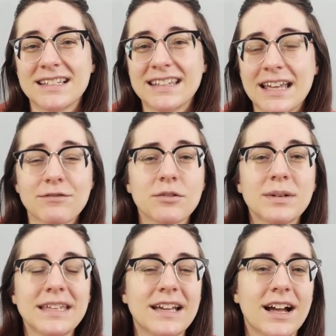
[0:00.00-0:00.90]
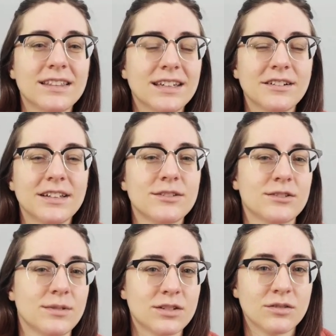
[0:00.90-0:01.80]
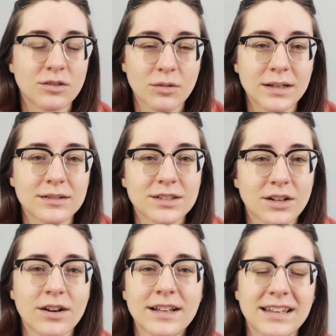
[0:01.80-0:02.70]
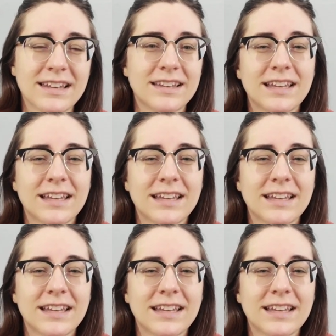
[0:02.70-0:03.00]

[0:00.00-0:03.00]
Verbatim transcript: never really got their illustration career started and